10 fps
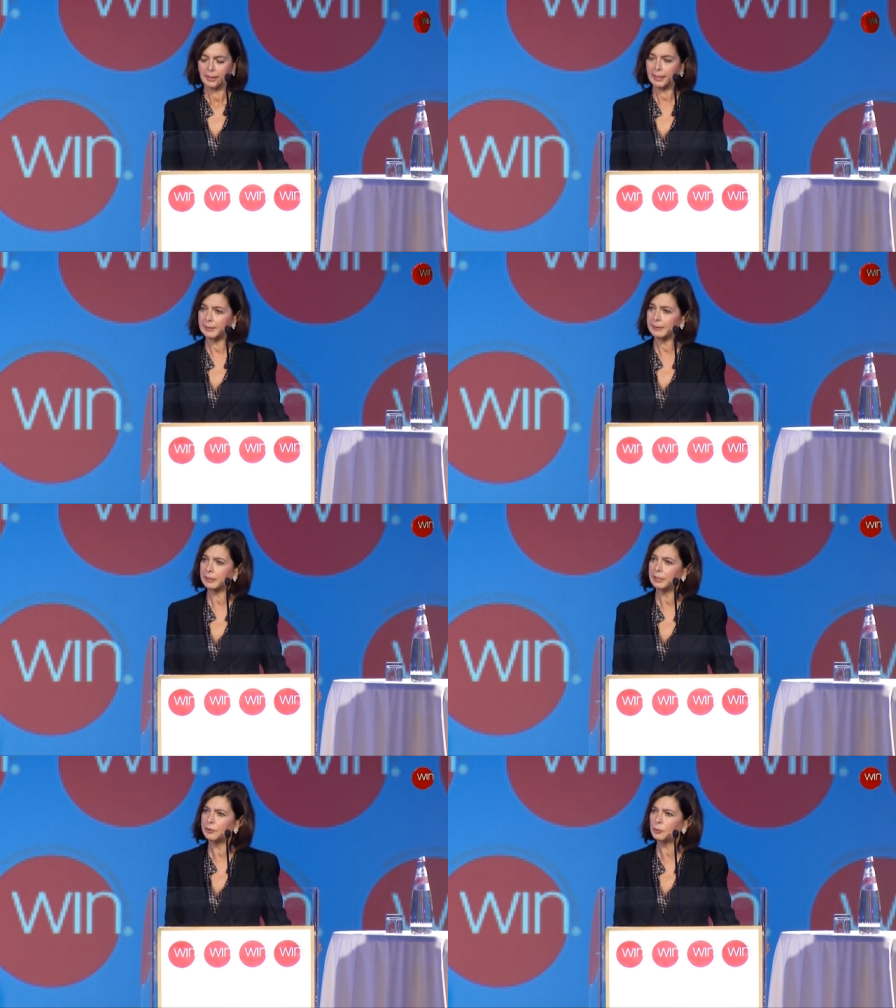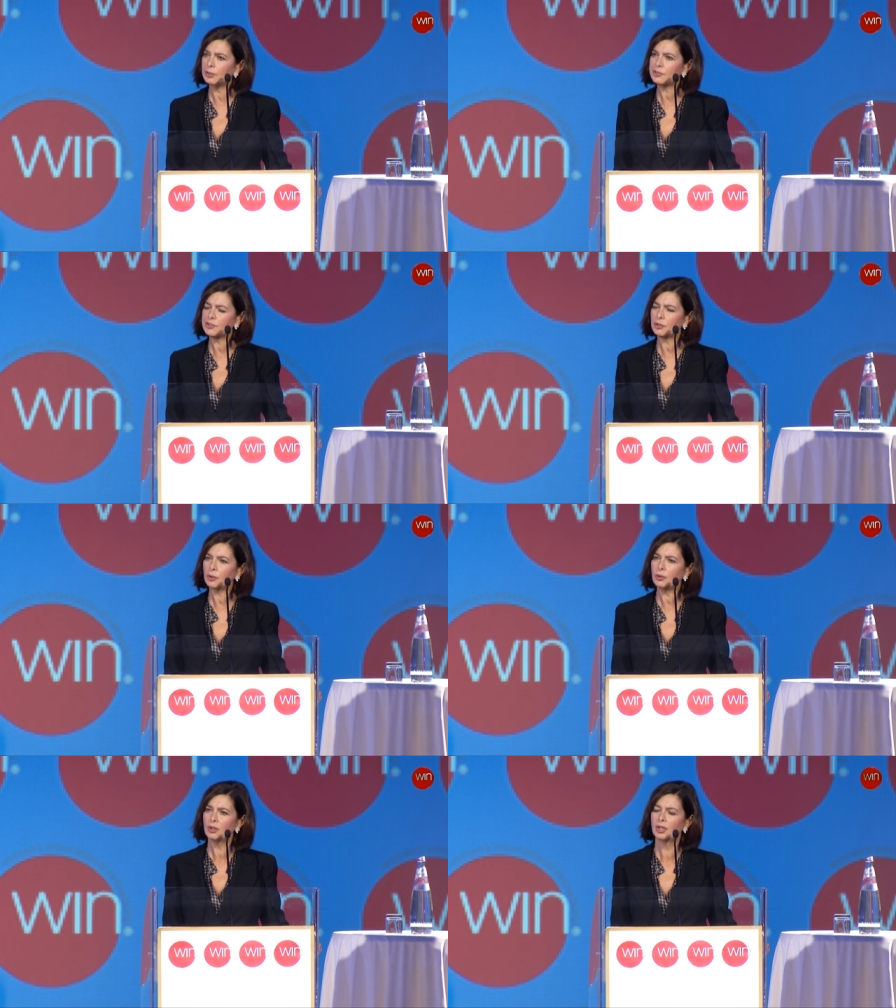And in doing
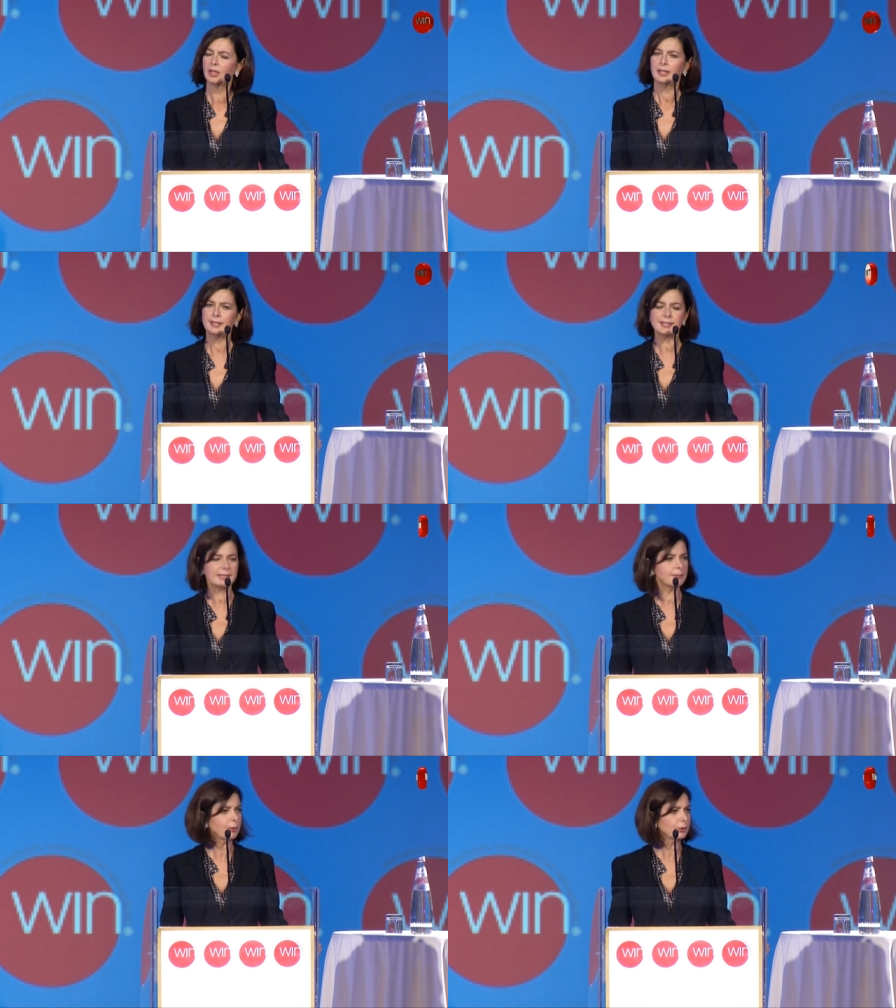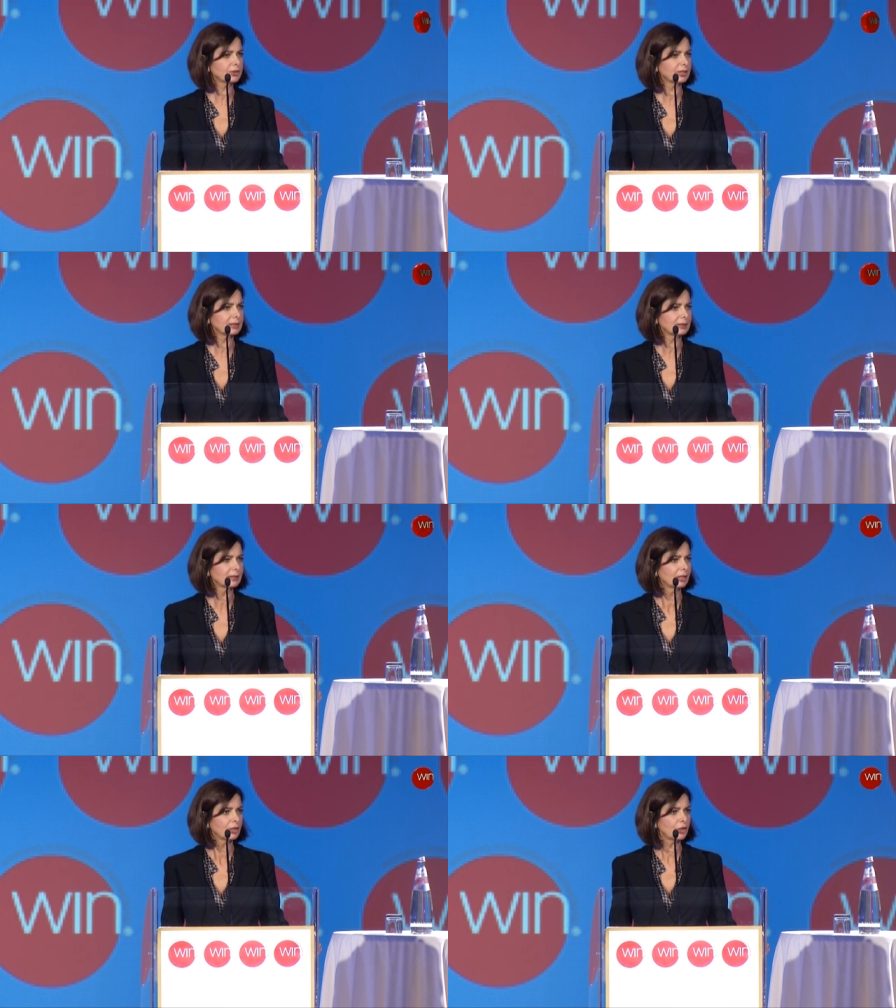so, it is important
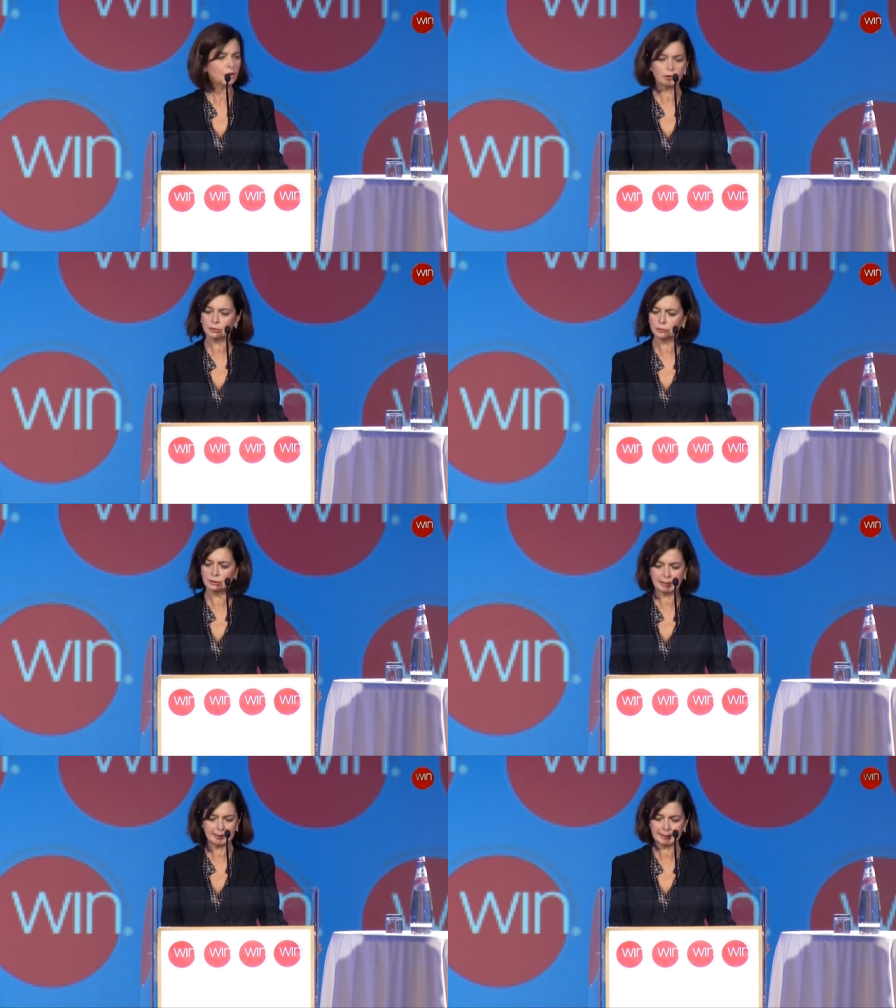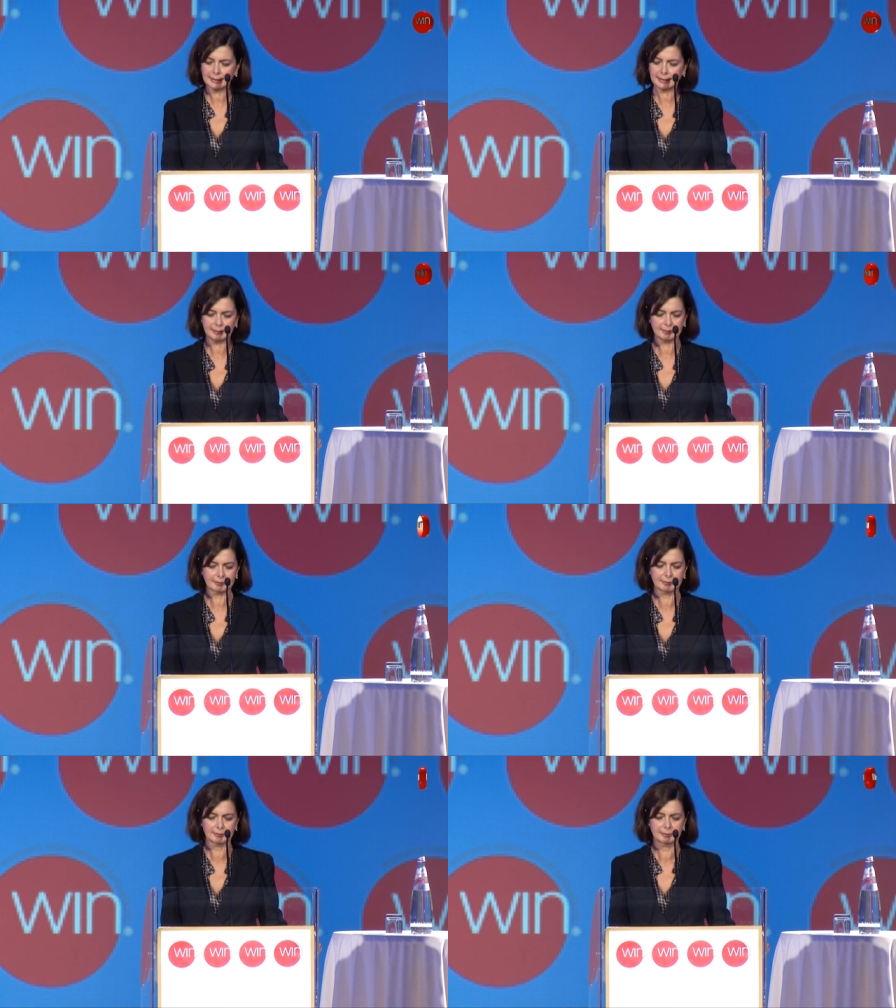not to delegate